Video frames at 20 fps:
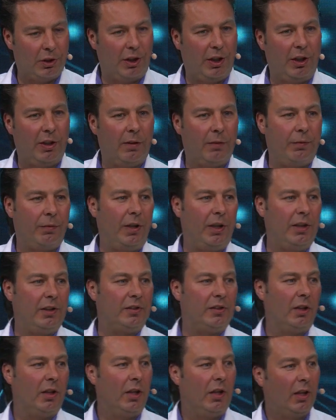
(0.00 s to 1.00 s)

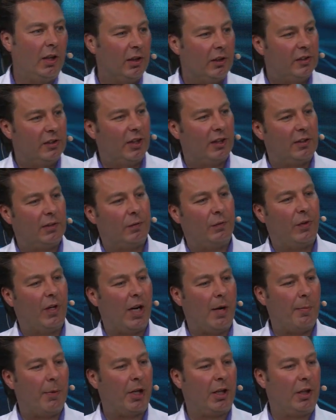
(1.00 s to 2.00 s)
interface that the
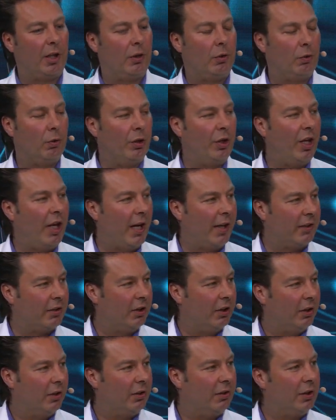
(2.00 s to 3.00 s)
farmer can
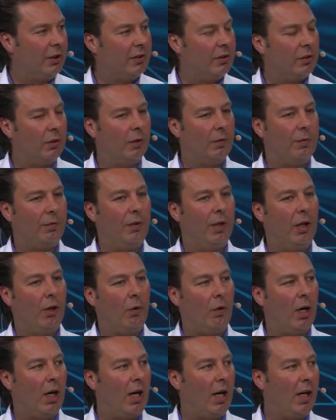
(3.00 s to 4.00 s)
connect this software
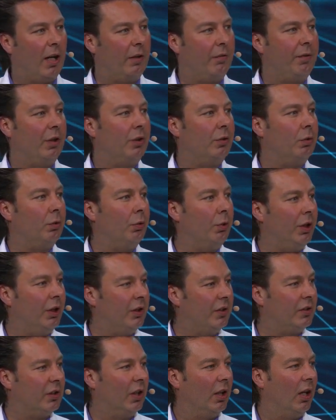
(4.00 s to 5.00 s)
or hardware to
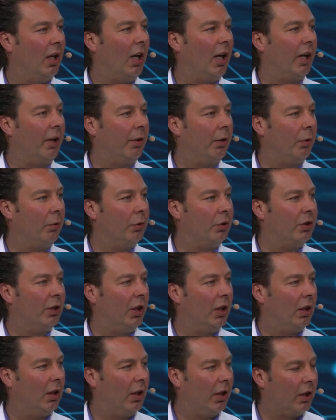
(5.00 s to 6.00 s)
his
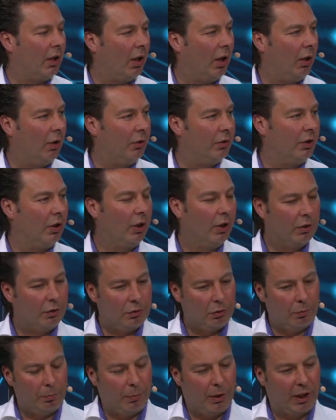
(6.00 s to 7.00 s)
agrirouter account
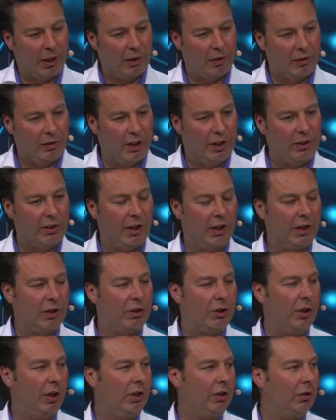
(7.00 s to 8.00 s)
to make data
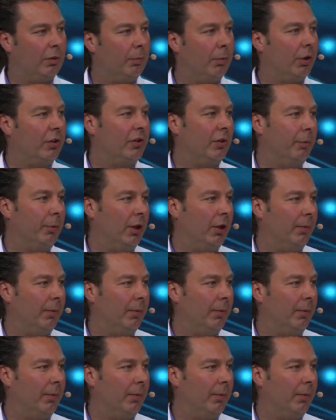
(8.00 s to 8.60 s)
exchange possible.